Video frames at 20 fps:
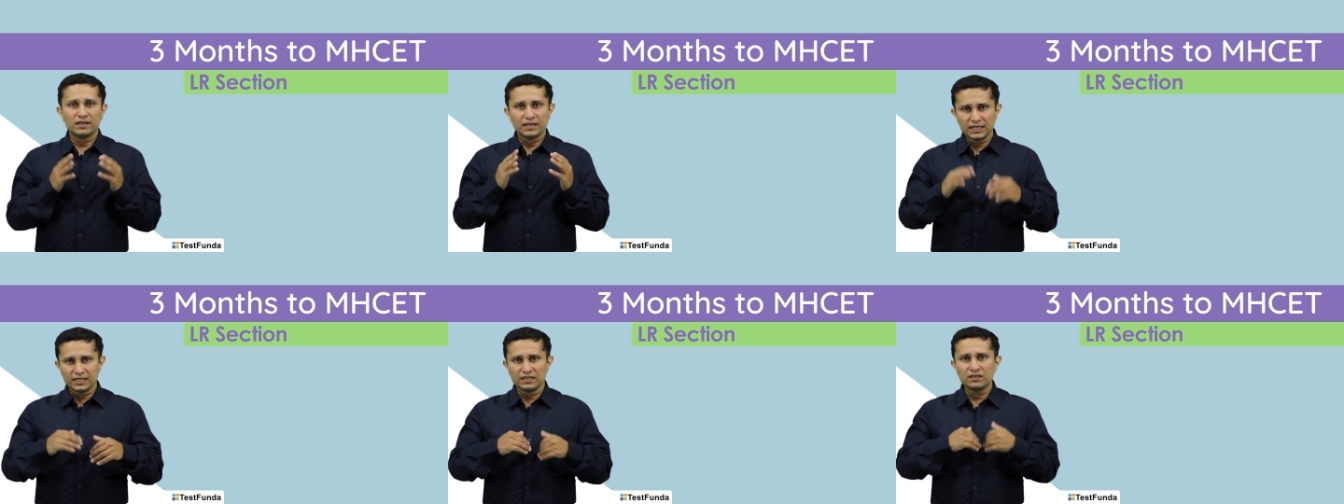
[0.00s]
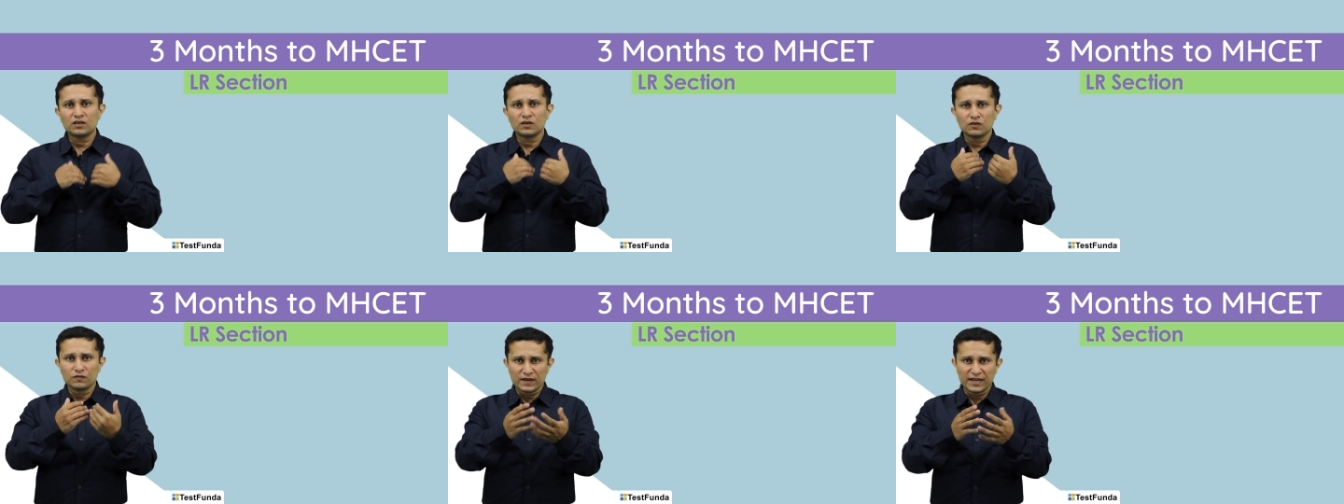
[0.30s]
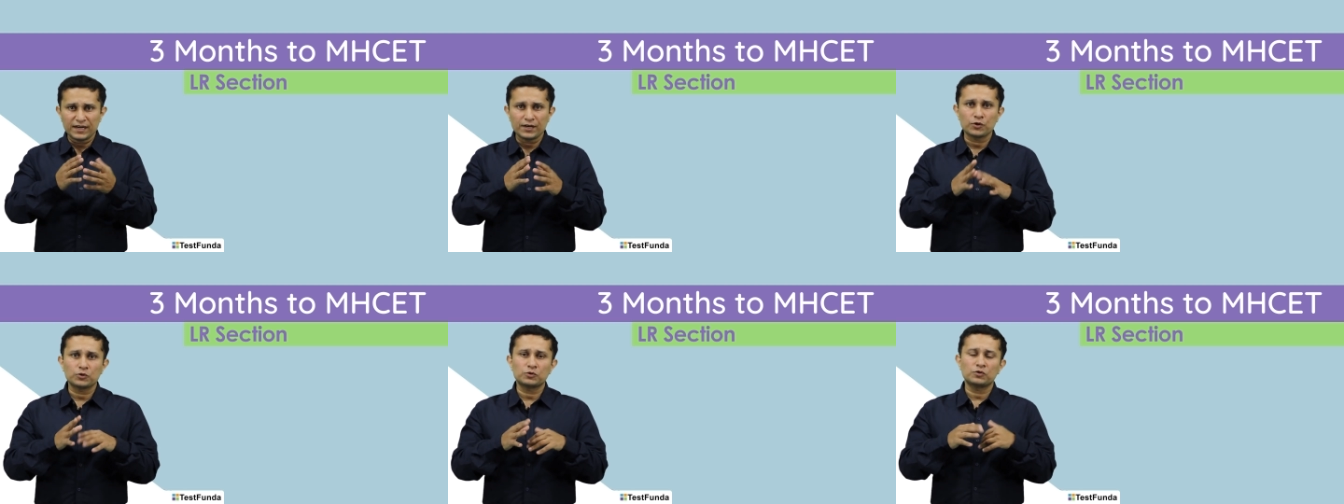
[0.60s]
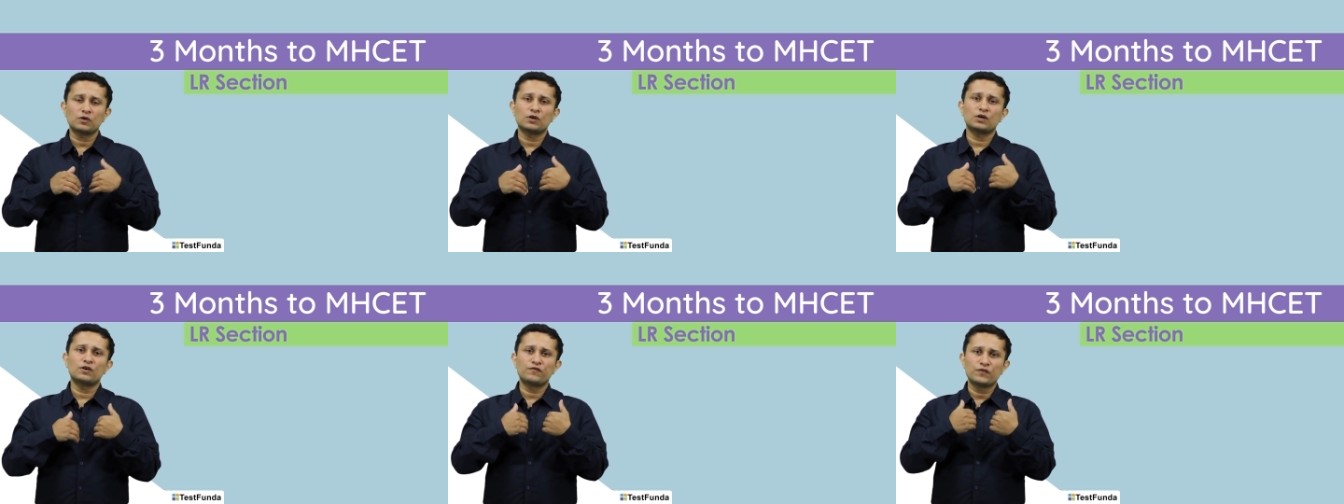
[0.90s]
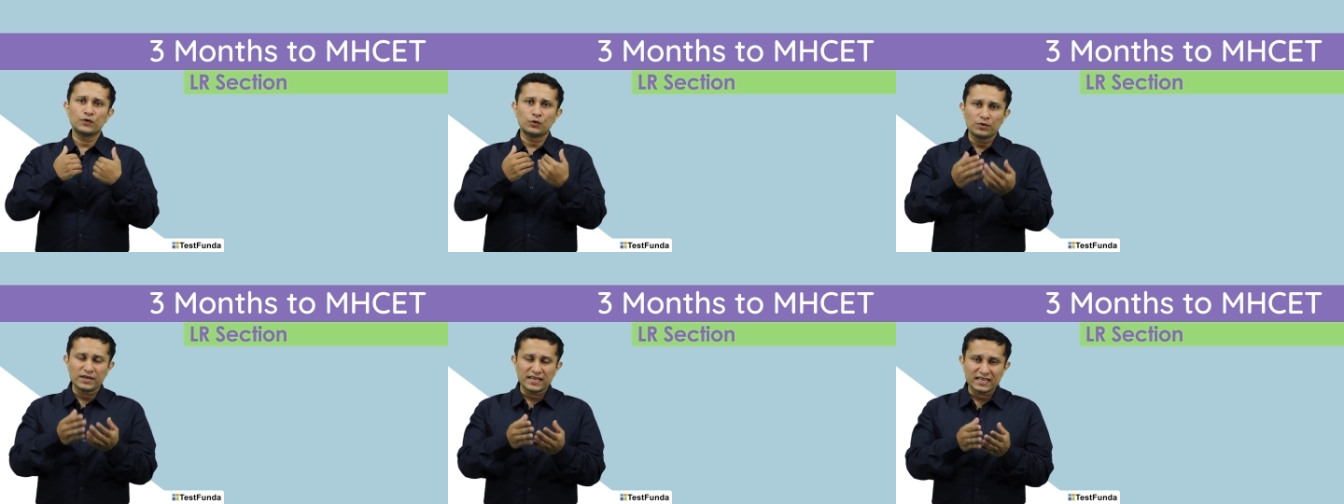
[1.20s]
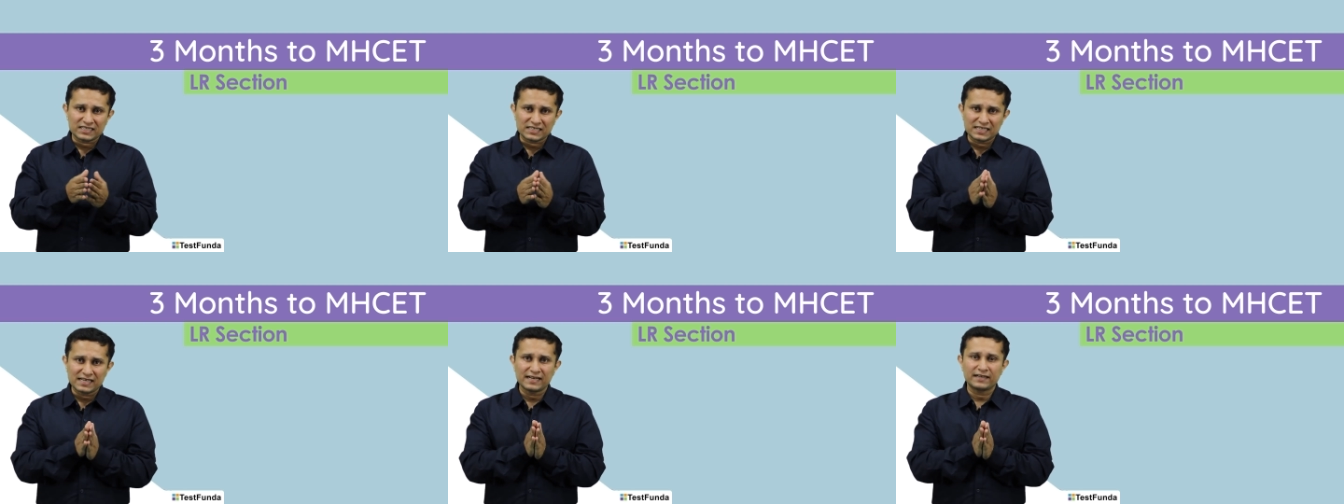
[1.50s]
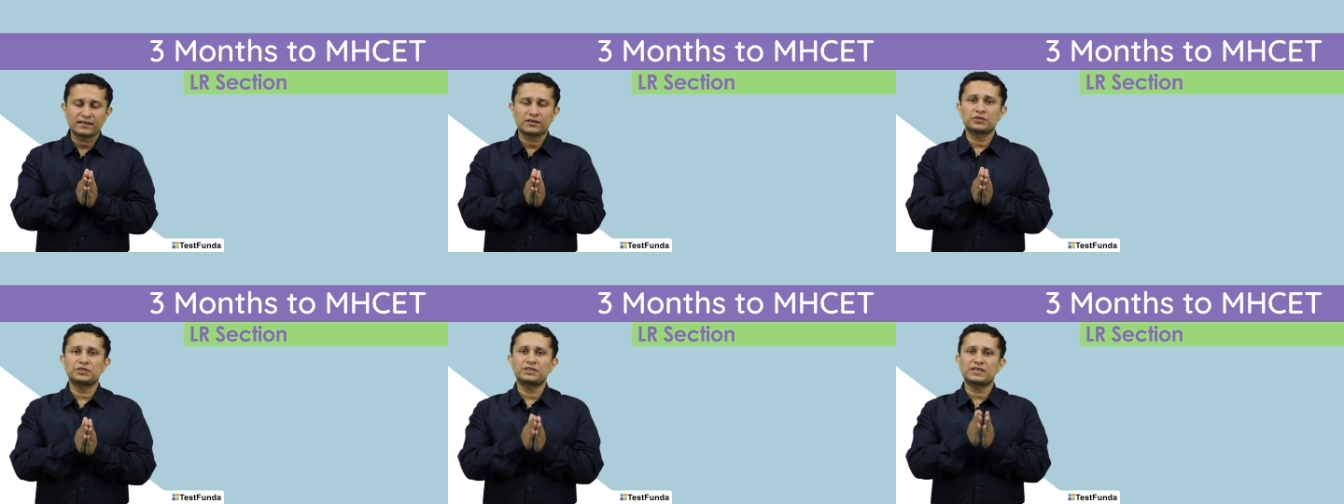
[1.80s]
In a video a few days
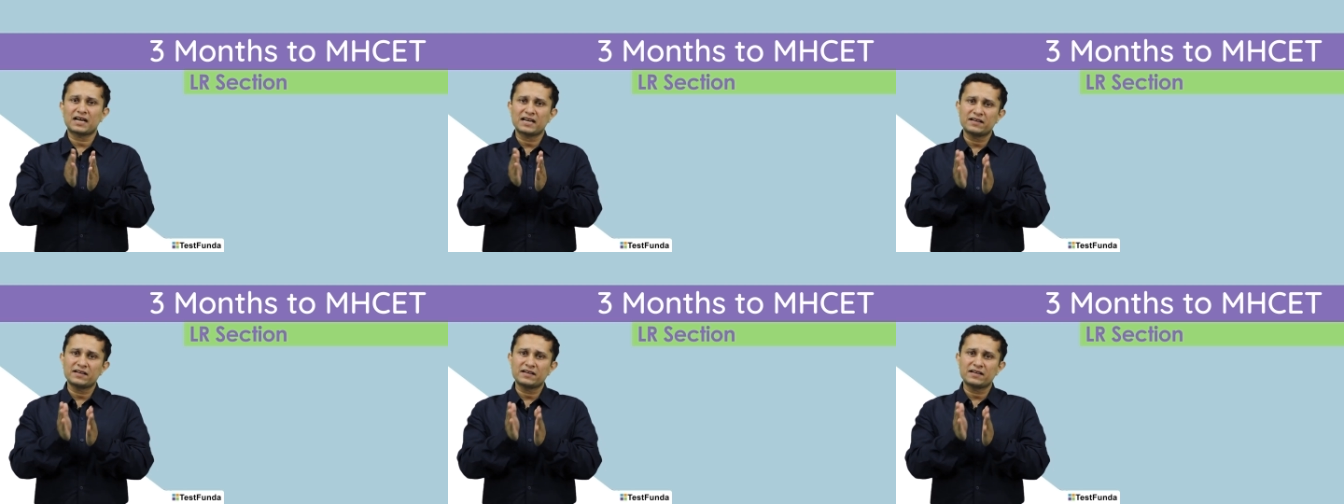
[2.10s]
later,